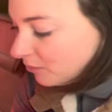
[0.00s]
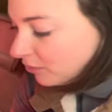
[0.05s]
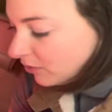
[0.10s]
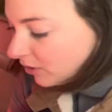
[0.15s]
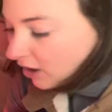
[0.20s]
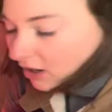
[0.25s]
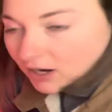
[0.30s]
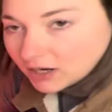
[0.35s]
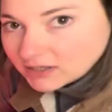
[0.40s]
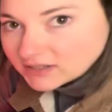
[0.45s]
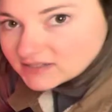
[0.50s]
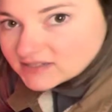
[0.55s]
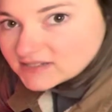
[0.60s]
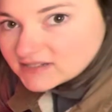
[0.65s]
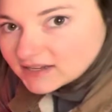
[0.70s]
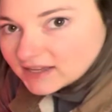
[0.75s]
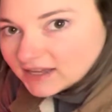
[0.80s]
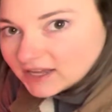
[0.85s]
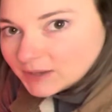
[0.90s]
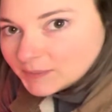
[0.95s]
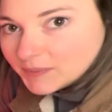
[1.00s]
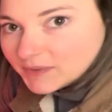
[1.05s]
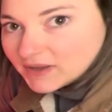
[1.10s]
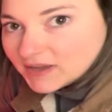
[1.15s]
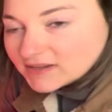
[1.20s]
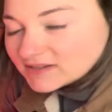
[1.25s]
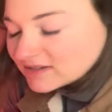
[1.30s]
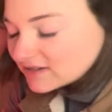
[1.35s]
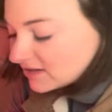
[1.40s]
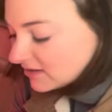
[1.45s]
blocks to keep
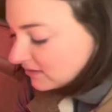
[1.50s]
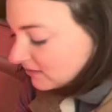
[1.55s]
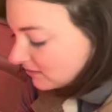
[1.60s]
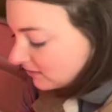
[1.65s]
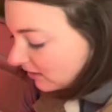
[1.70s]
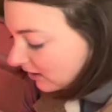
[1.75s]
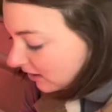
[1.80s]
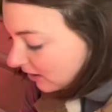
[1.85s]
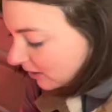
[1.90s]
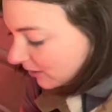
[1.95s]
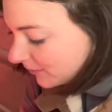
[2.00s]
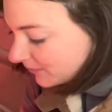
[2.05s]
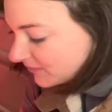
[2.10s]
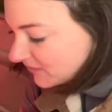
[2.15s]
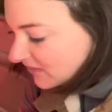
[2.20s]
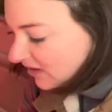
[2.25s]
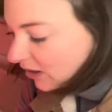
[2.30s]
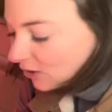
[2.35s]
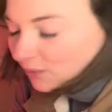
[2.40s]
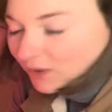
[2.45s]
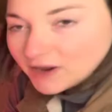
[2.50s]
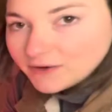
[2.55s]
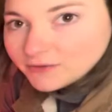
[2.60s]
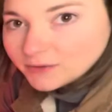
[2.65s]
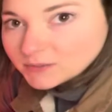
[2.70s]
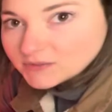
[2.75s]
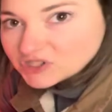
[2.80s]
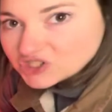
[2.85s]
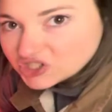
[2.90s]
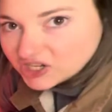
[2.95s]
it away
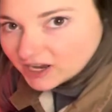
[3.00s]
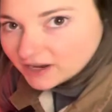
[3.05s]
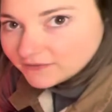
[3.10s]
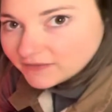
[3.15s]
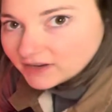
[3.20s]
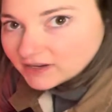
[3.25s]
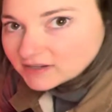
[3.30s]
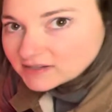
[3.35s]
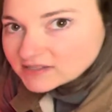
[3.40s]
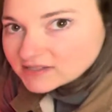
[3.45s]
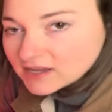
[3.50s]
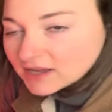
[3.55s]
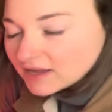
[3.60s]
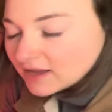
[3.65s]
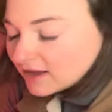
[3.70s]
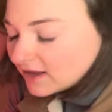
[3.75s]
from the shavings.